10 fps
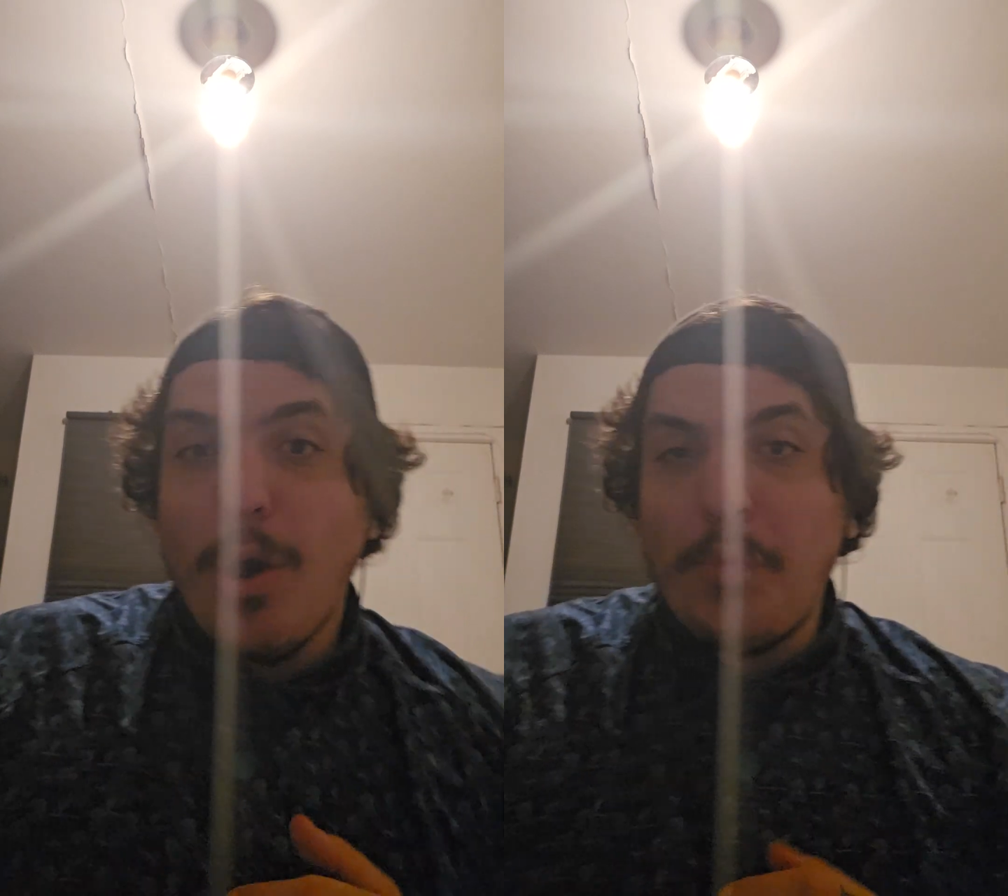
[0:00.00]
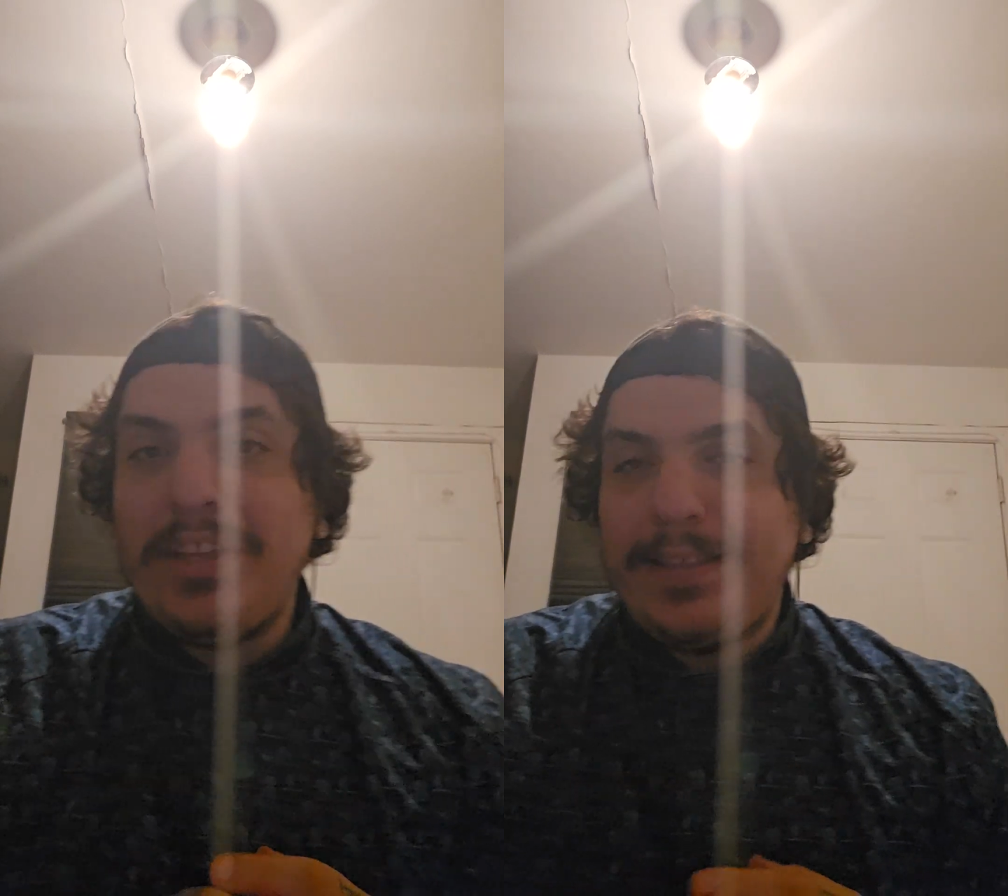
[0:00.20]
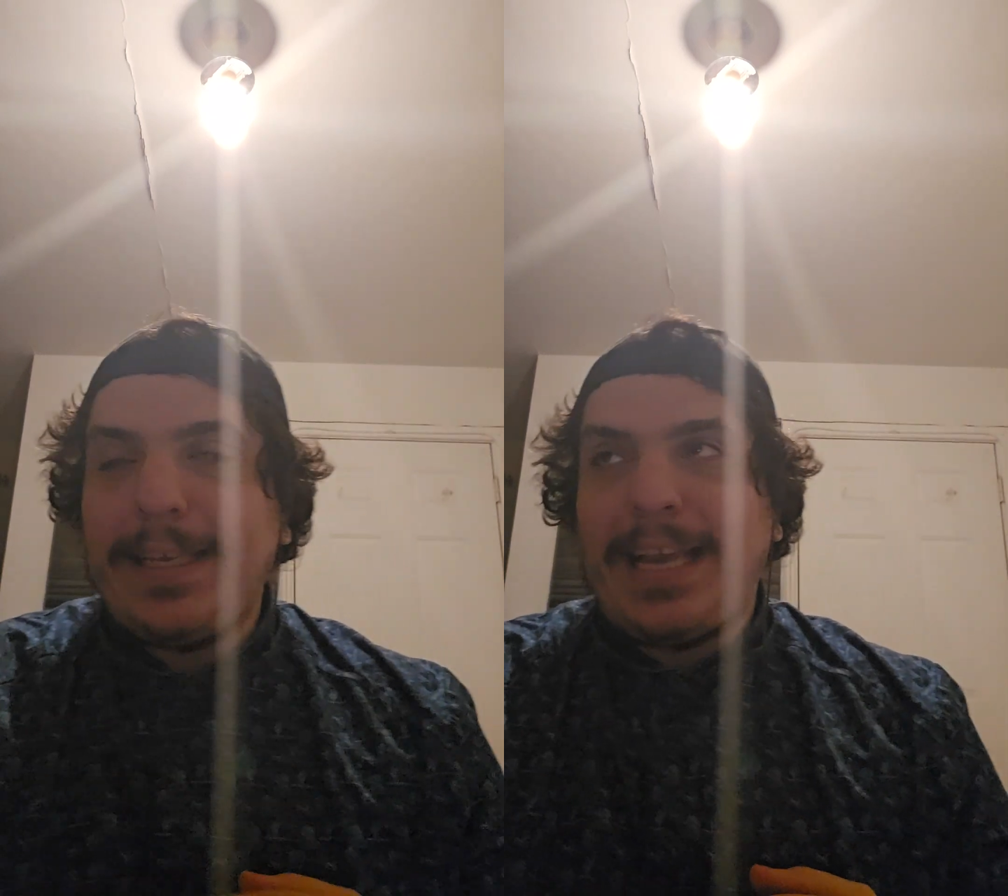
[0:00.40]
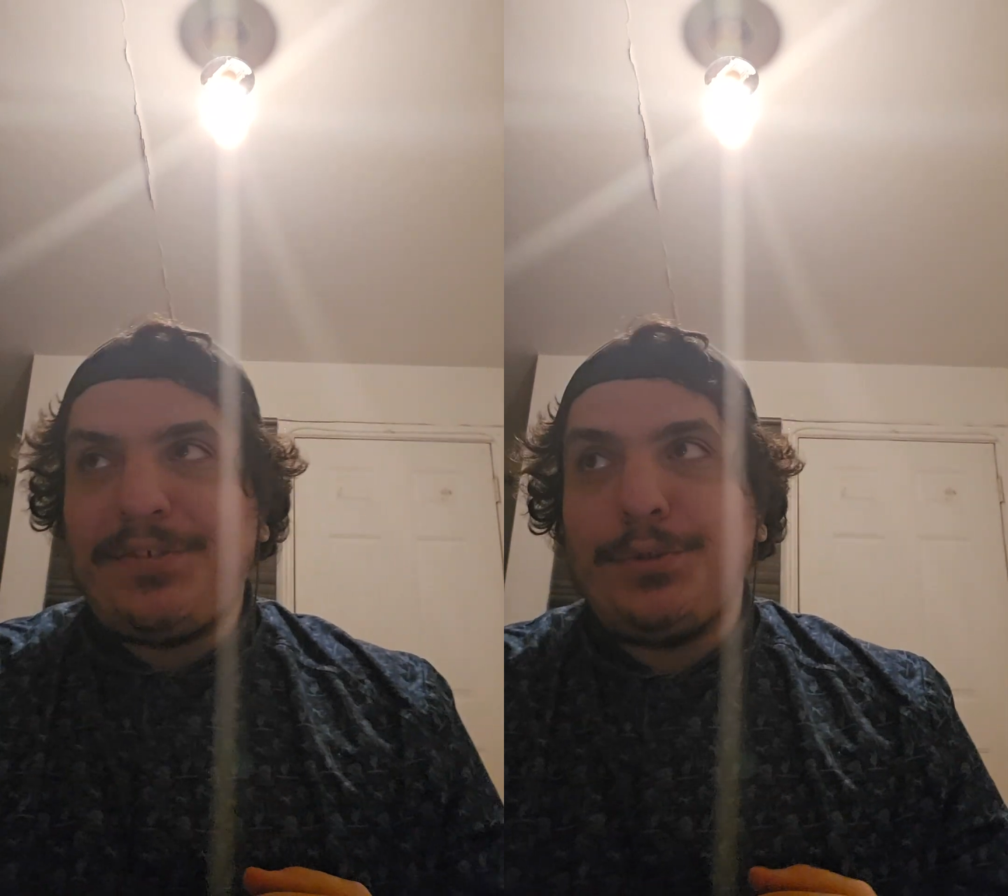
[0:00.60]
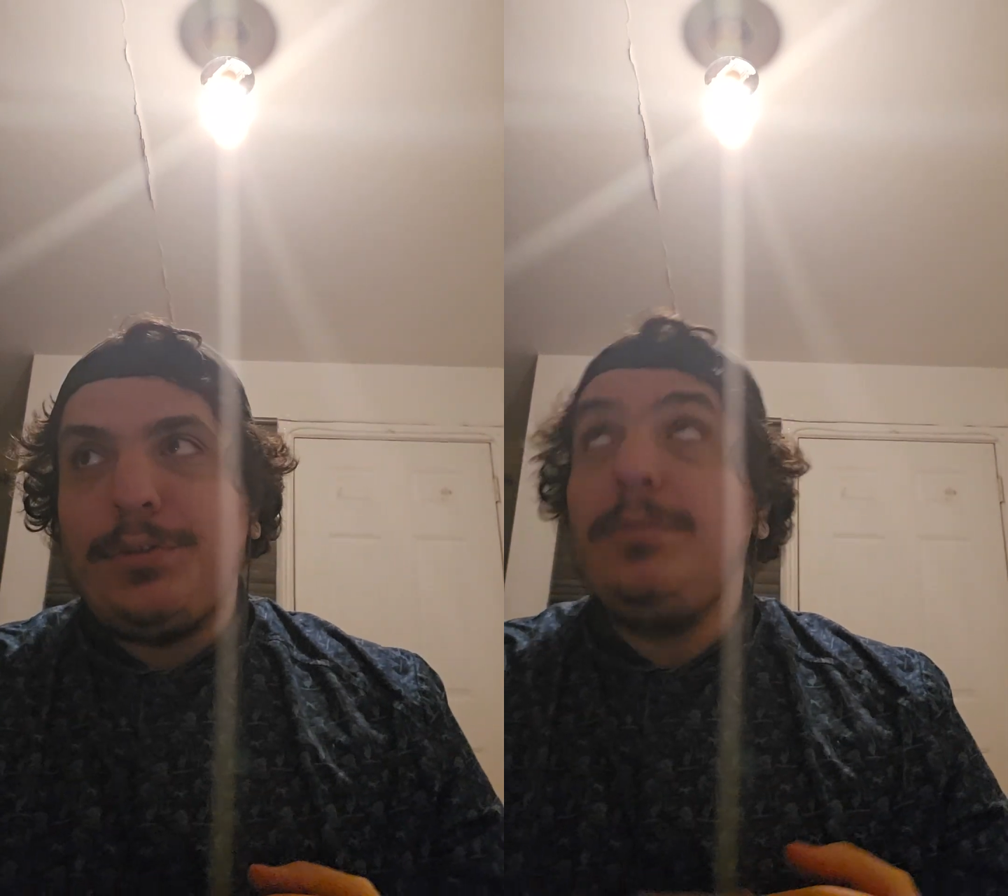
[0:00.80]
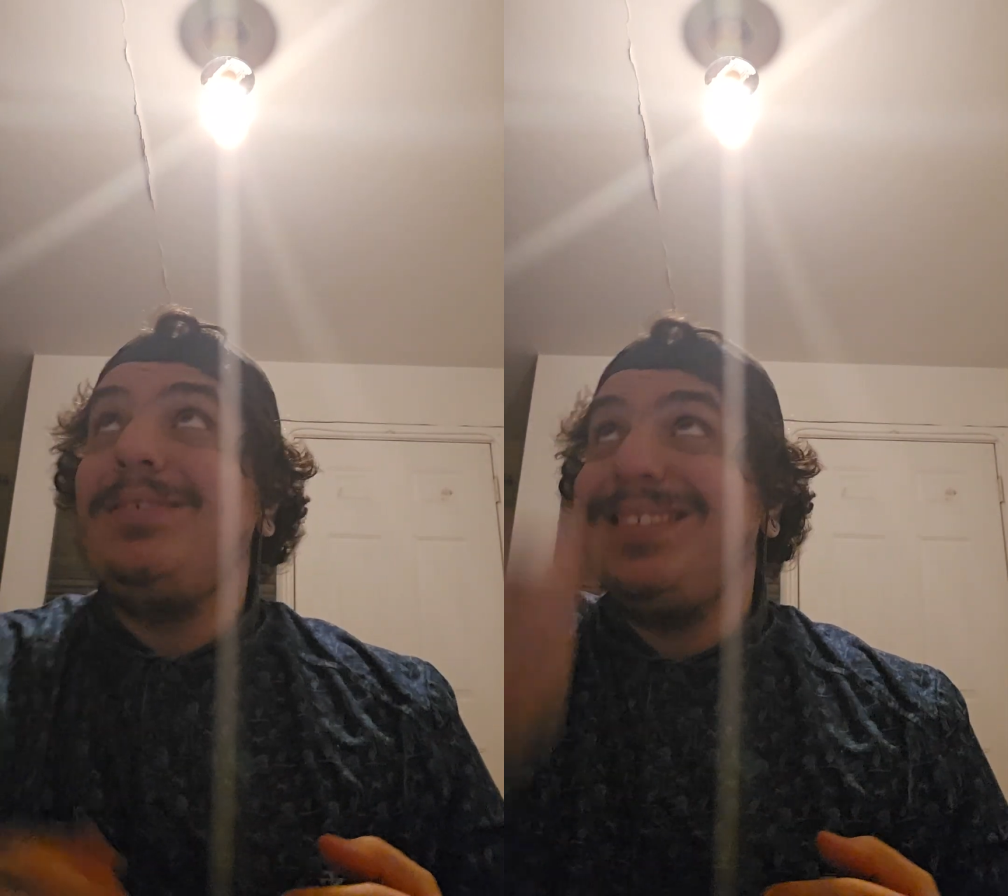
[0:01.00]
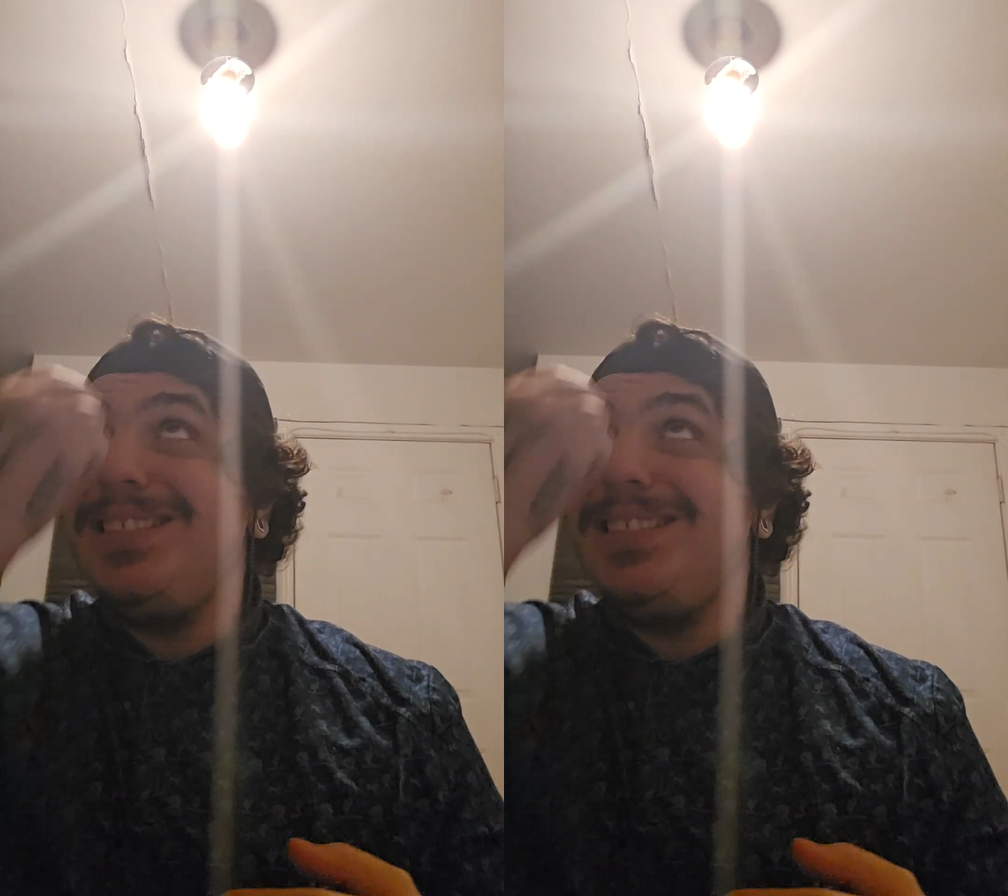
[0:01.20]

Hopefully it's a kick-ass dude.